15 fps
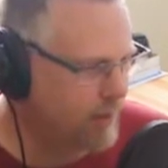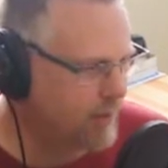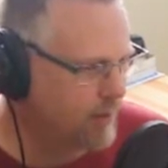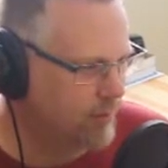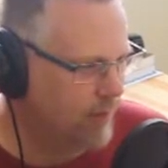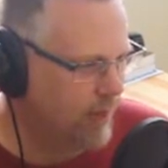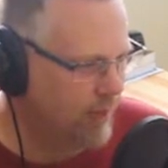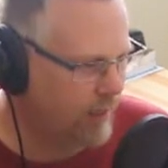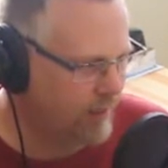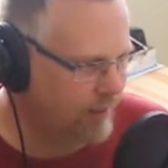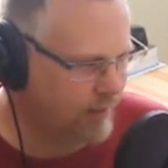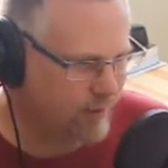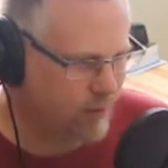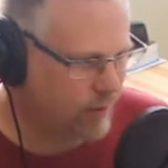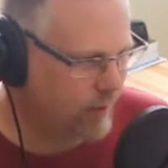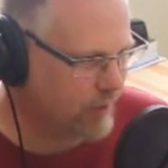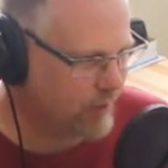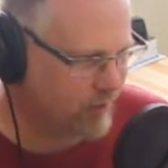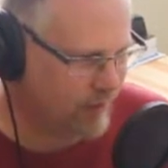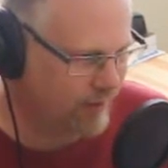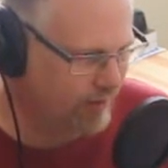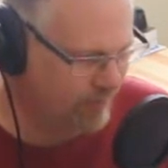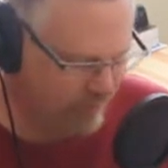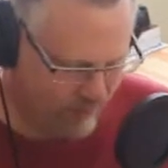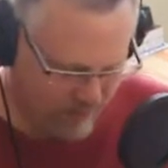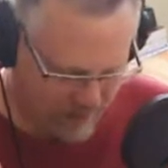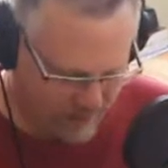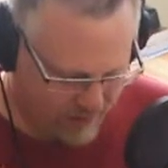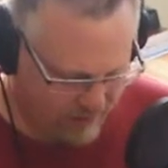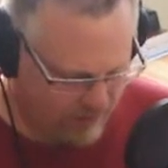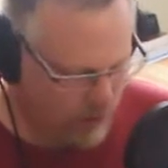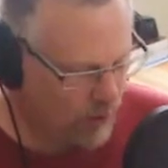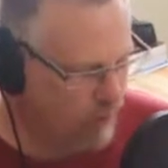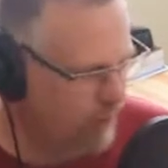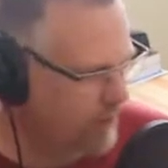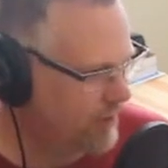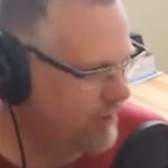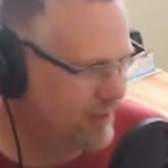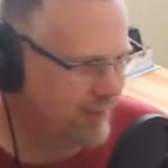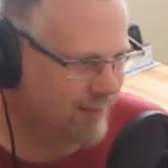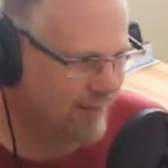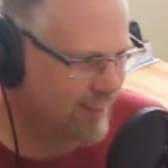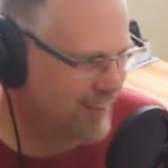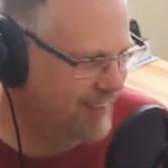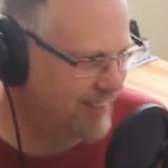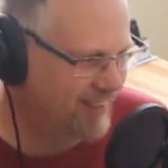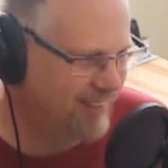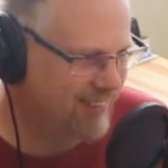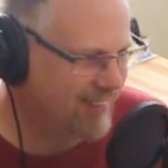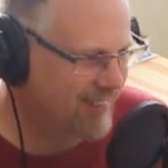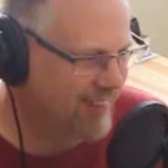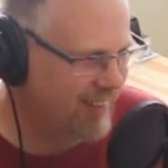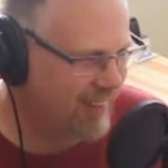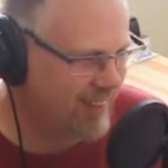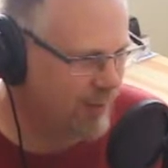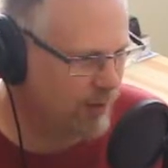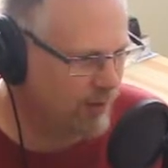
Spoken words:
Symbolic Instruction Code, right? Wow.